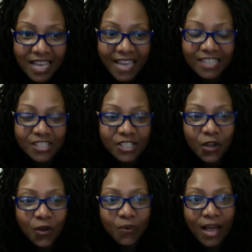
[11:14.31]
And
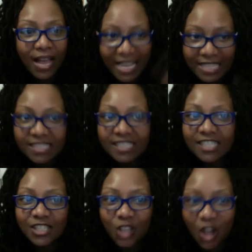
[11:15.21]
so I had to
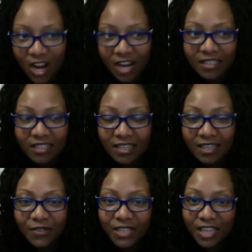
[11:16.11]
discard
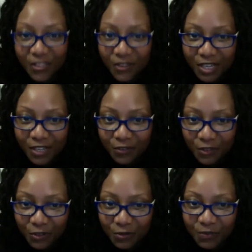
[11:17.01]
the other
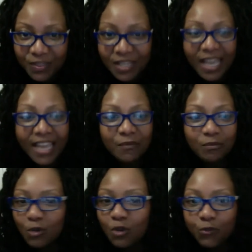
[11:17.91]
interview and
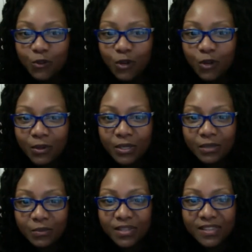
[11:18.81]
move
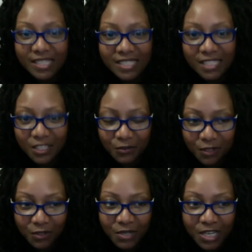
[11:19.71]
forward with this
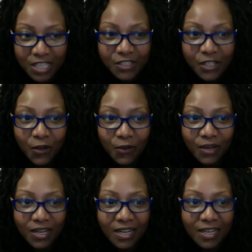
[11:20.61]
interview. So
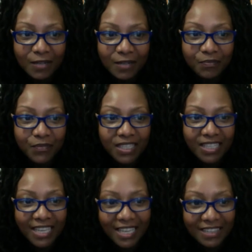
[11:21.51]

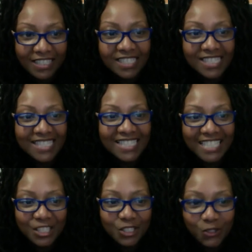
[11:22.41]
again, this is
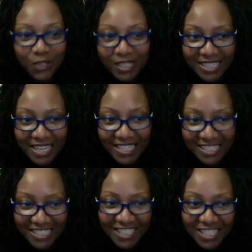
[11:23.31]
Lynda Joice, ladies
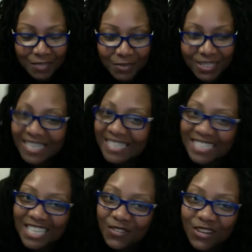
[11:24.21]
and gentlemen. Let's
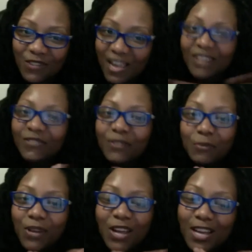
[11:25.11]
give her a round of
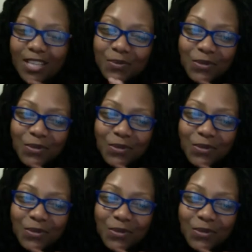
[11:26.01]
applause.